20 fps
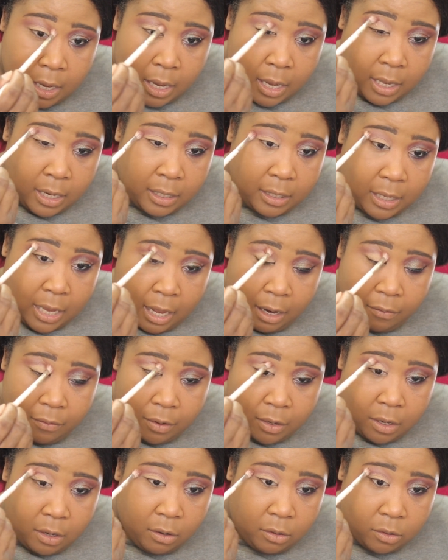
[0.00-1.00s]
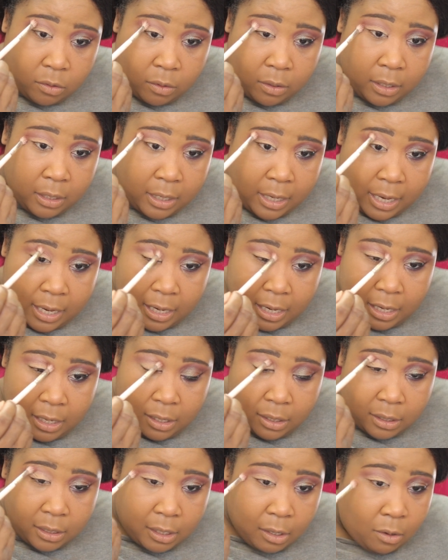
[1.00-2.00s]
And it's kind of unusual. It
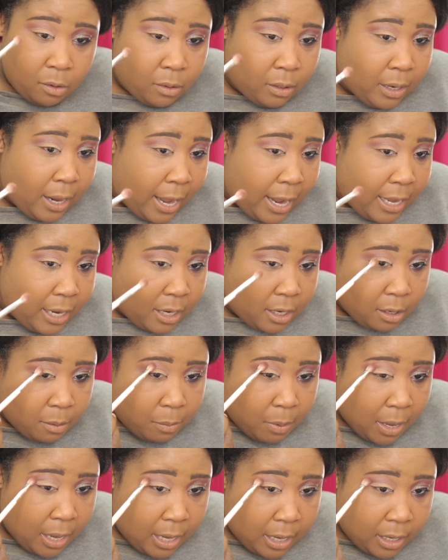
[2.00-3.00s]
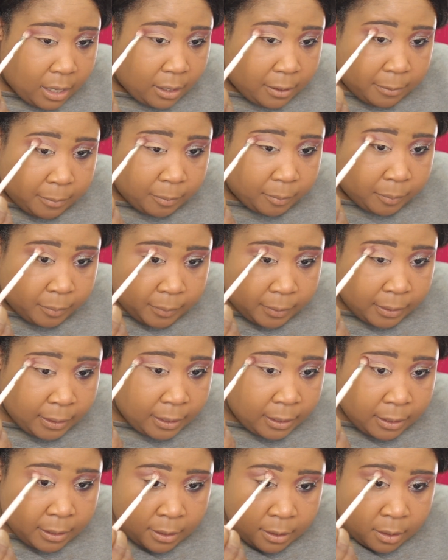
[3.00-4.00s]
looks so light in the pan.
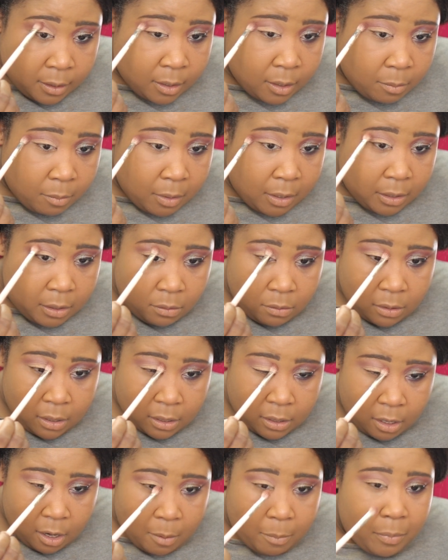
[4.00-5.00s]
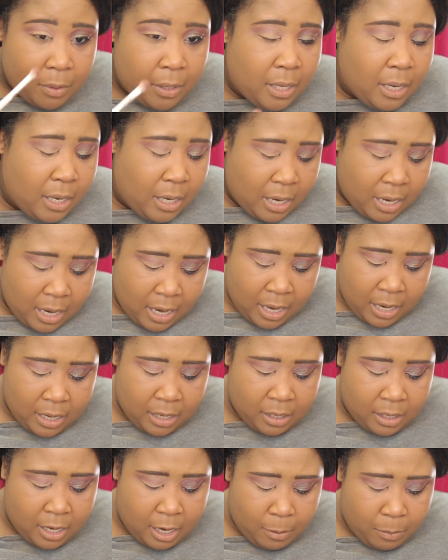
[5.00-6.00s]
But as soon as I start blending it in,
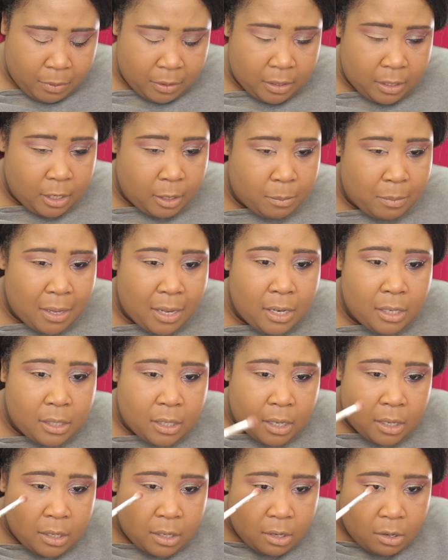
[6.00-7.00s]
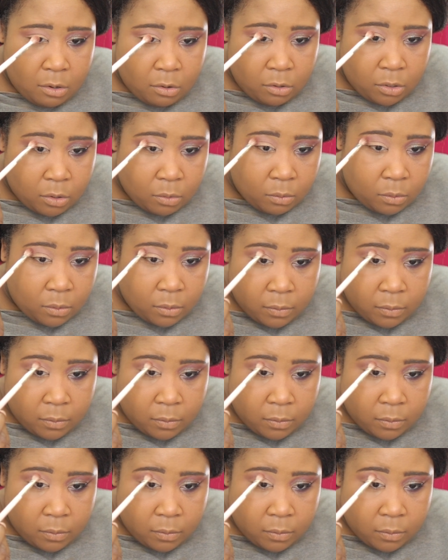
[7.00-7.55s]
it deepens up. That is unusual.